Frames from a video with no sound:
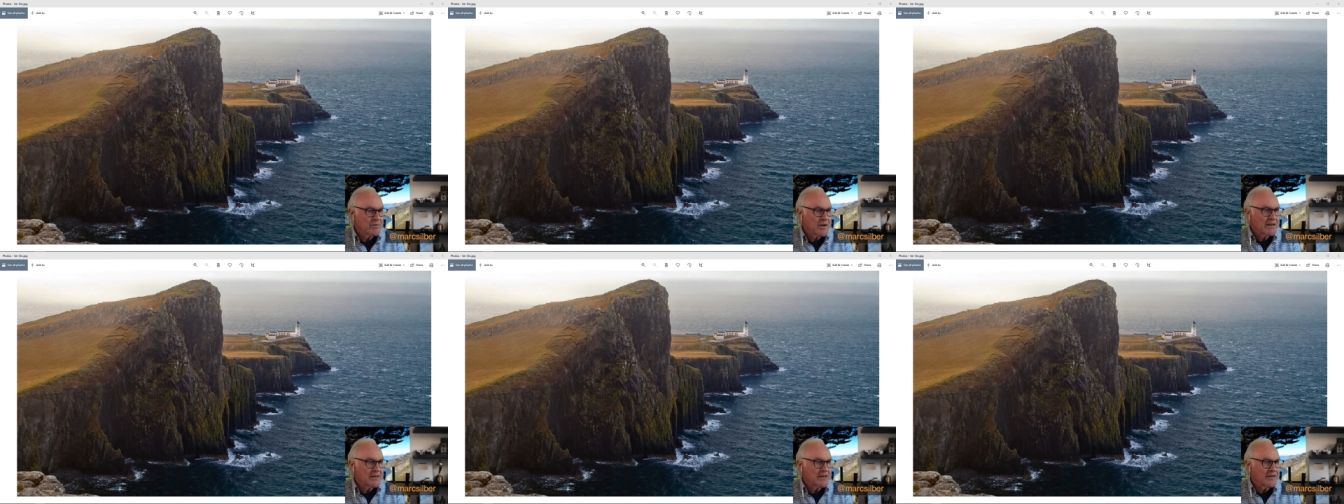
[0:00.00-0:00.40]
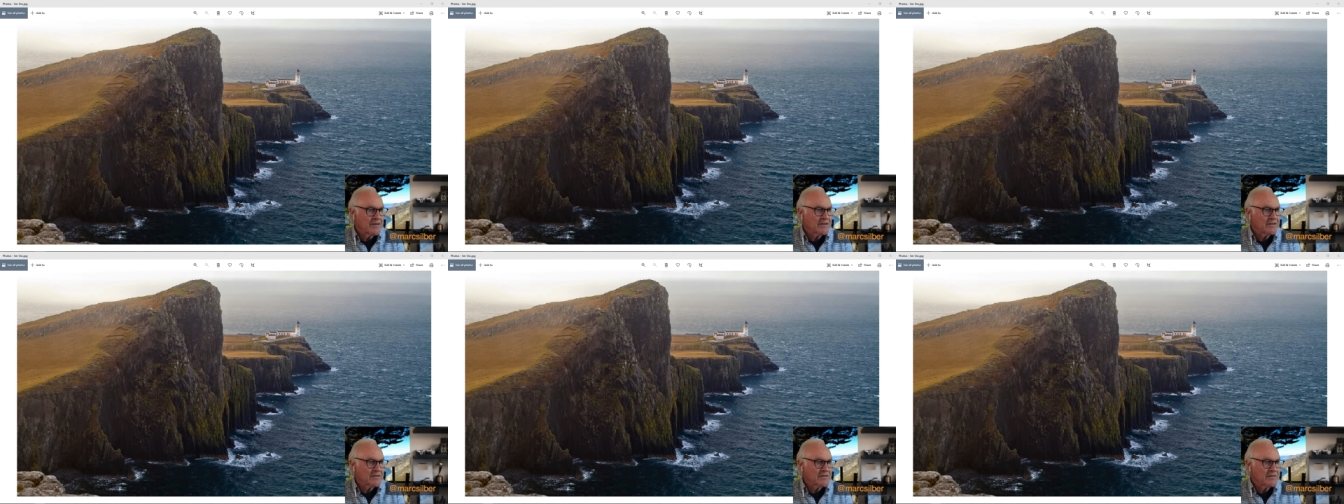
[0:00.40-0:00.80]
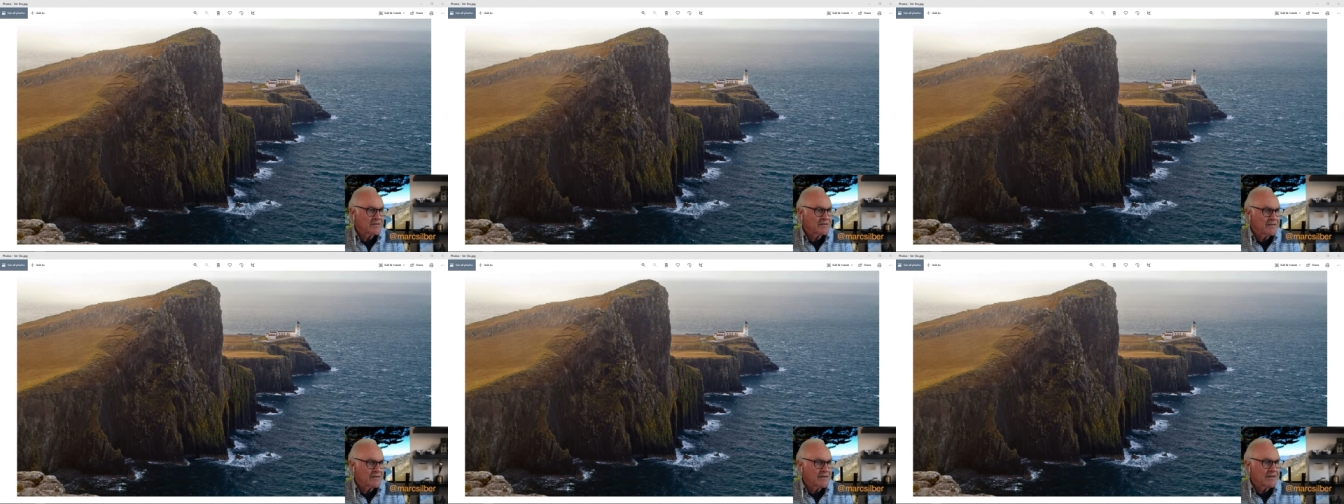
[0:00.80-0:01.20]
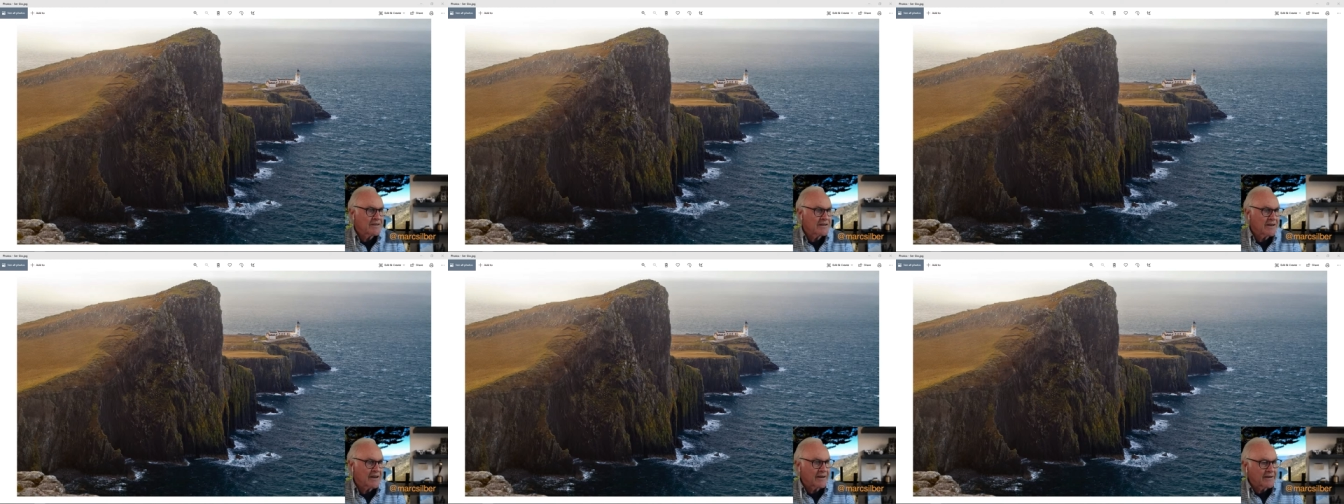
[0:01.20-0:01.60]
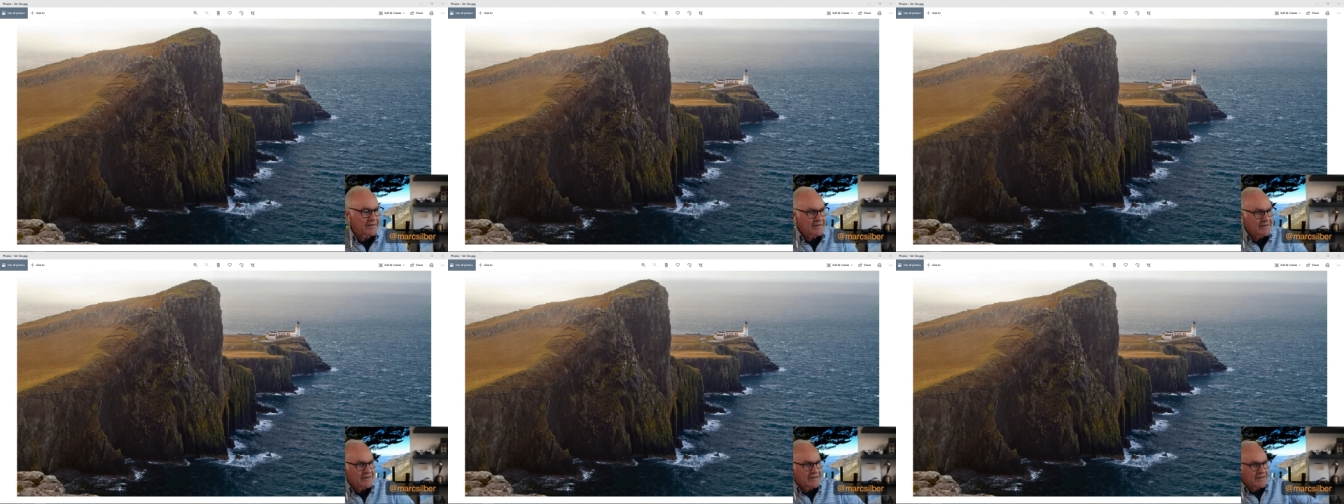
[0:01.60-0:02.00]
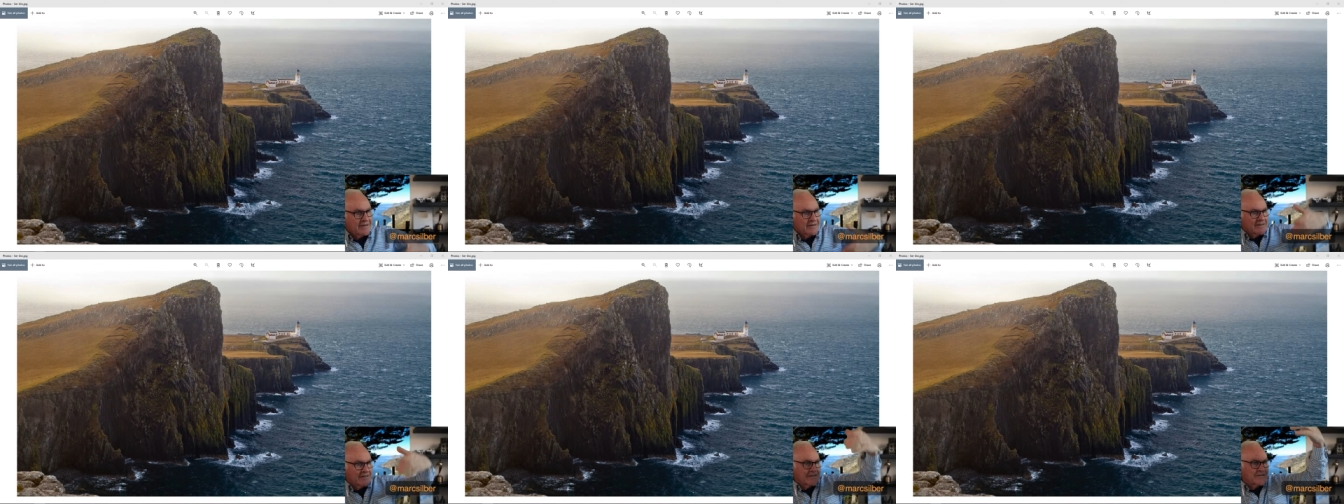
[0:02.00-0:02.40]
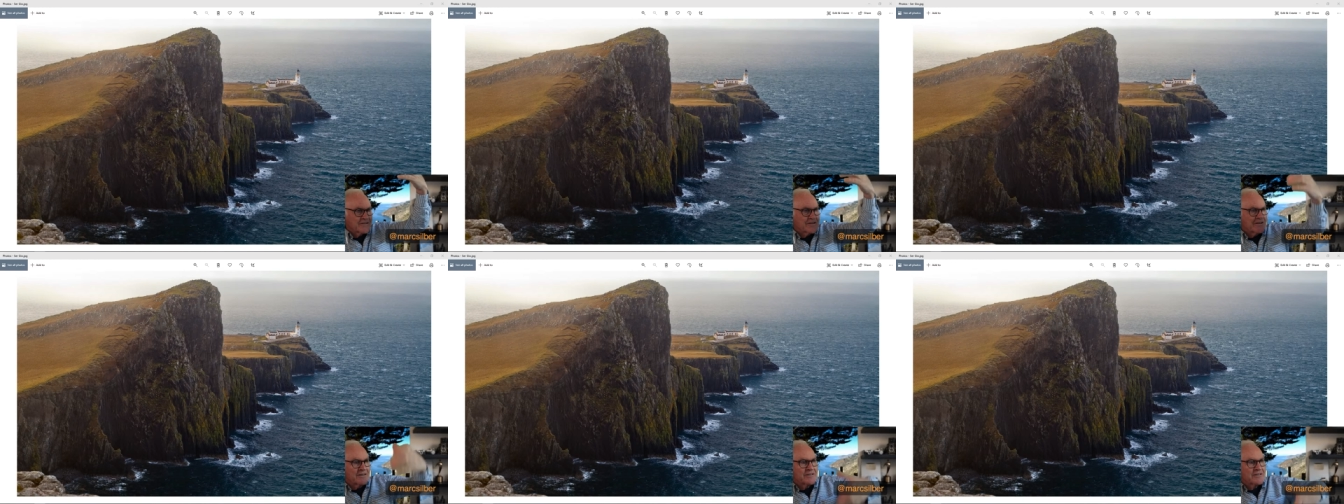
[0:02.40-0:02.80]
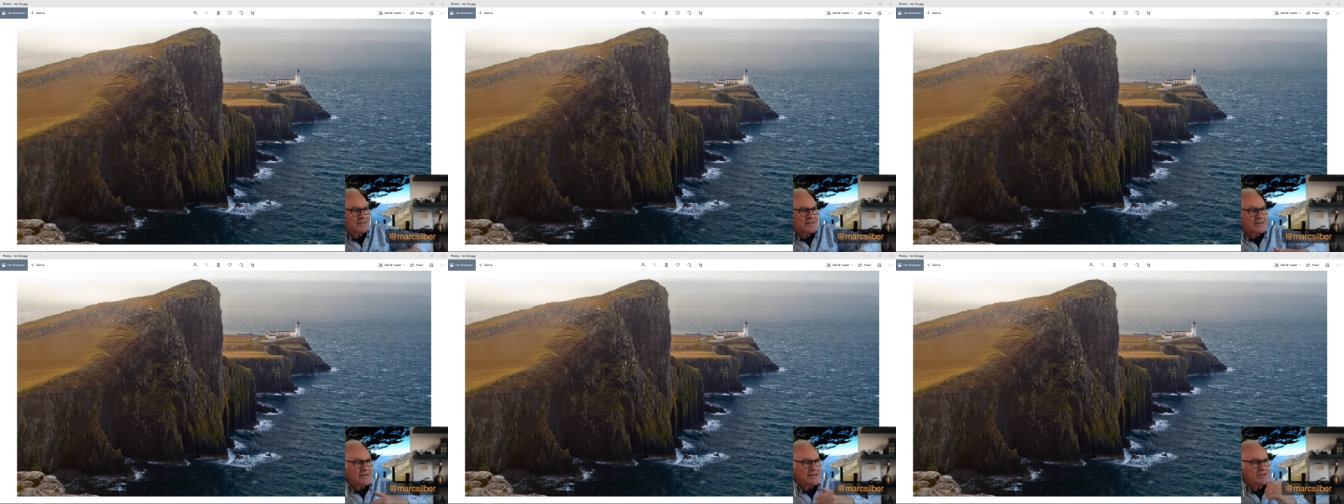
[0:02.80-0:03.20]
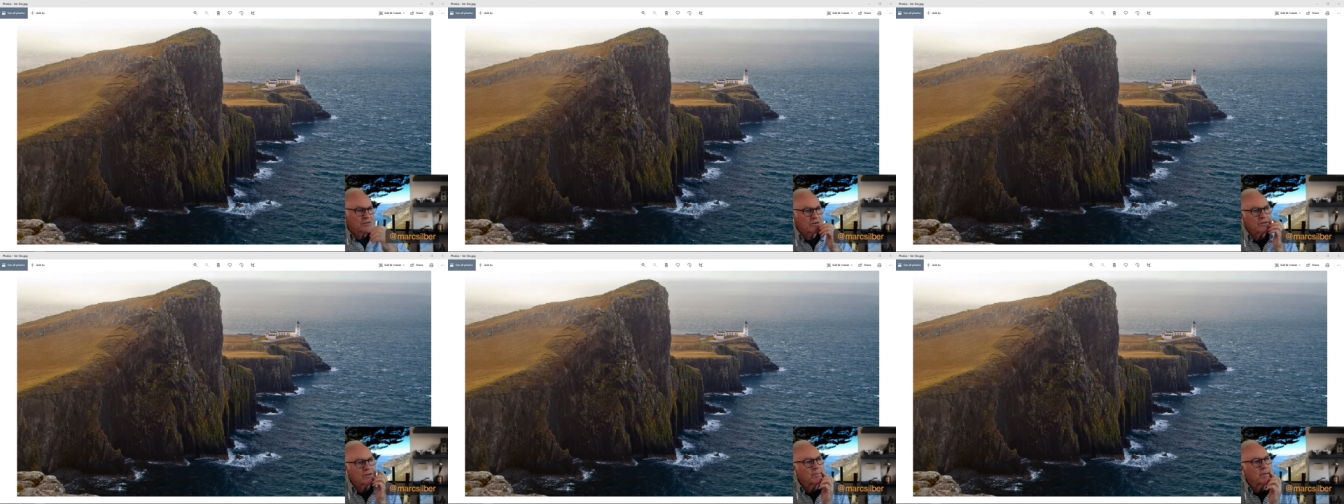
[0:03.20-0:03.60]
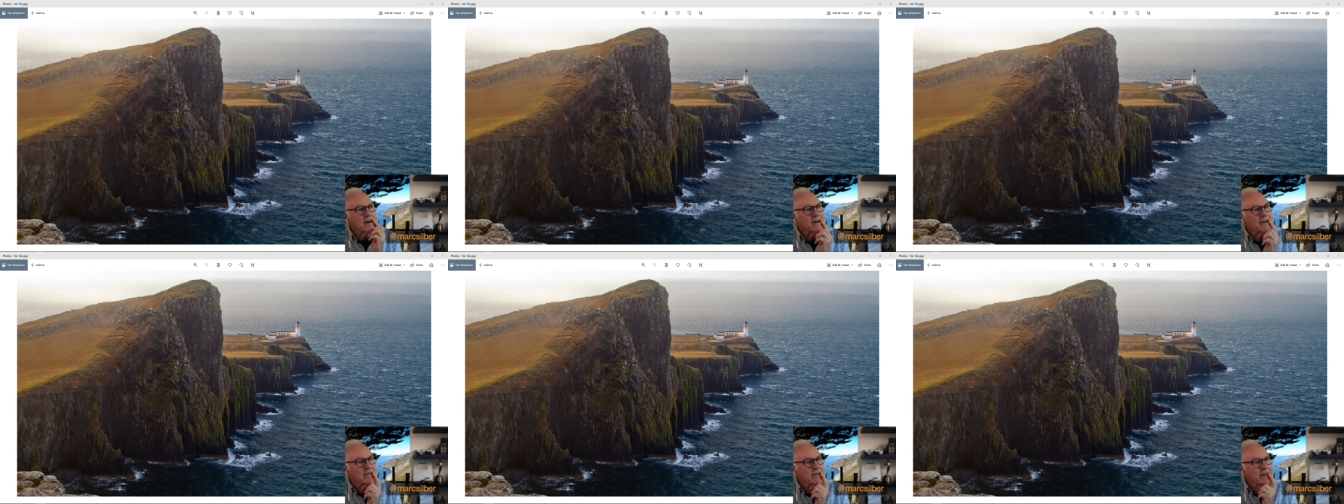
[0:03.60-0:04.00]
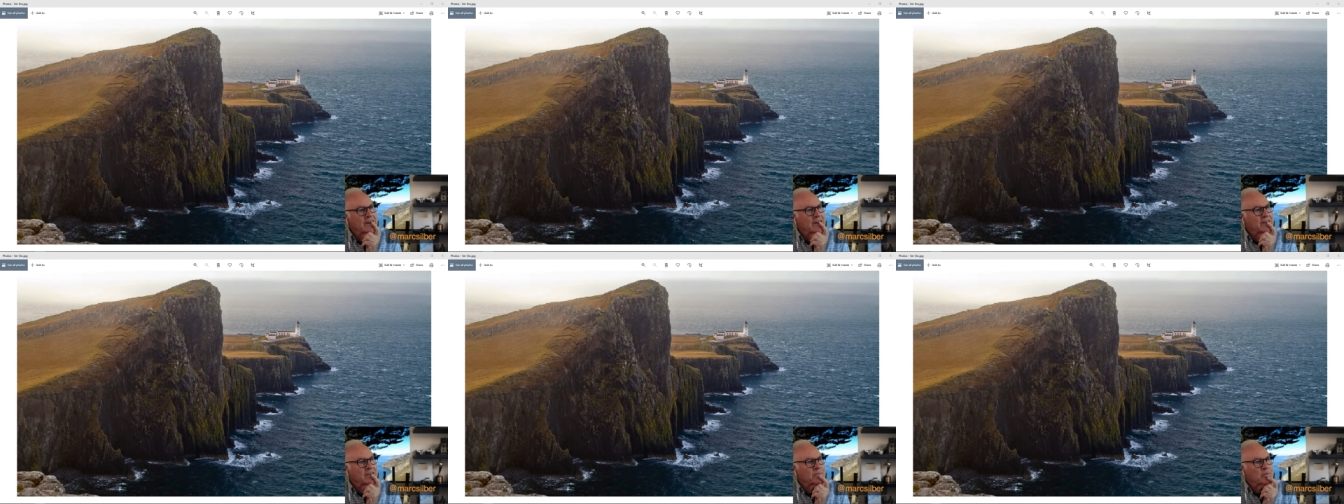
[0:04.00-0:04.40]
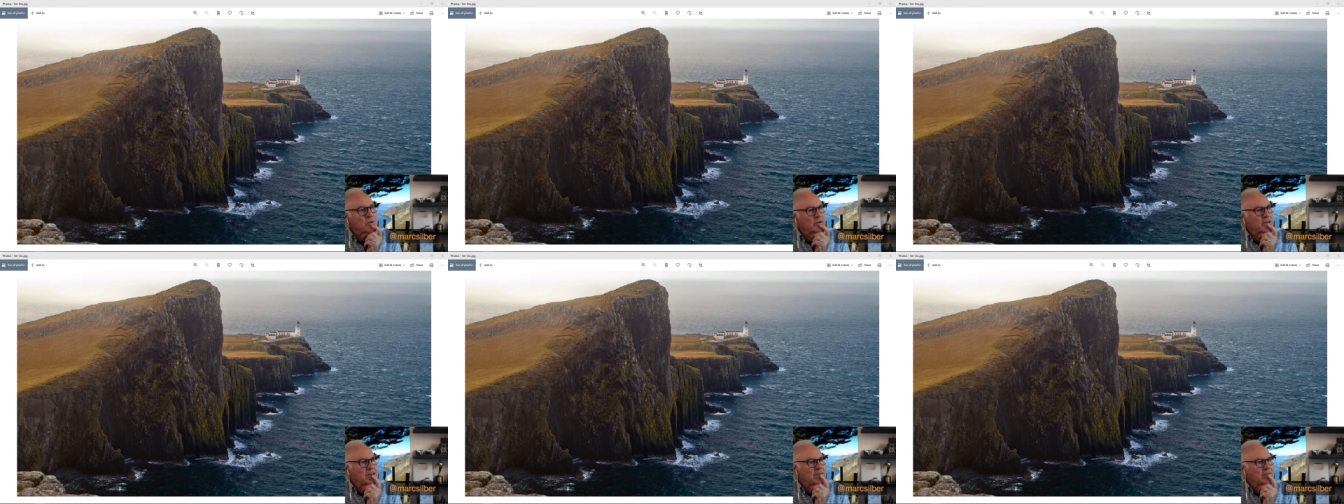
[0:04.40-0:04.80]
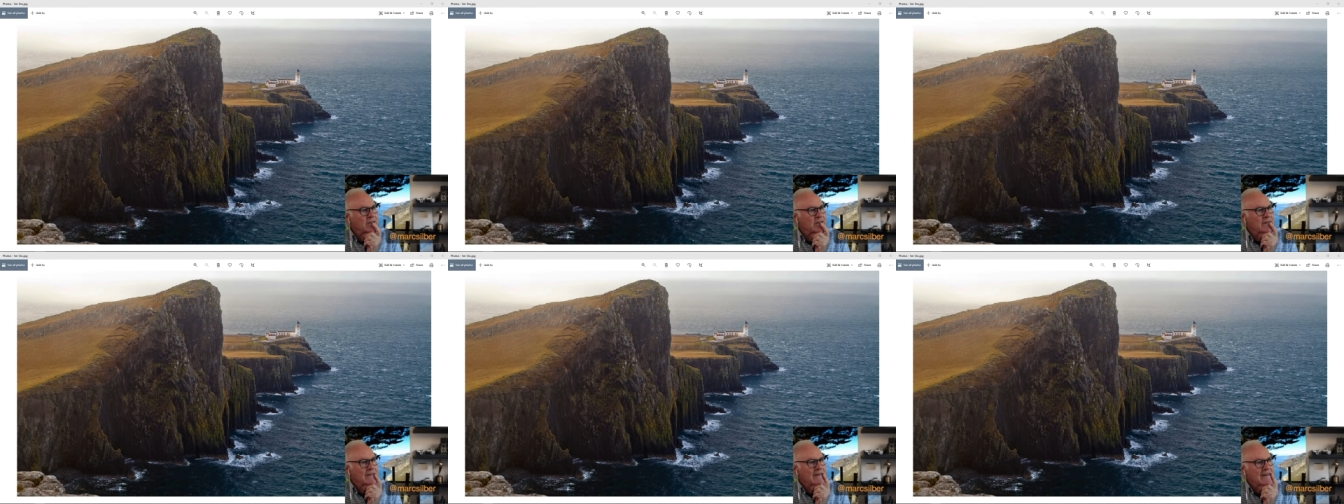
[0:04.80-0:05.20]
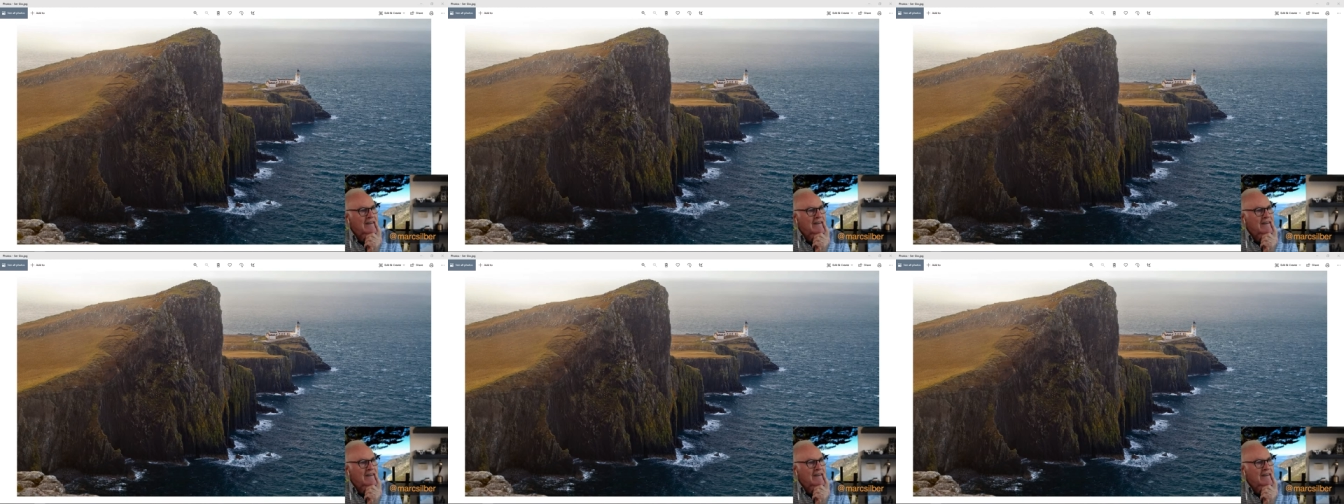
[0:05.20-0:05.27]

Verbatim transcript: Mainly the, the uh, cylindrical part of it and the point of it.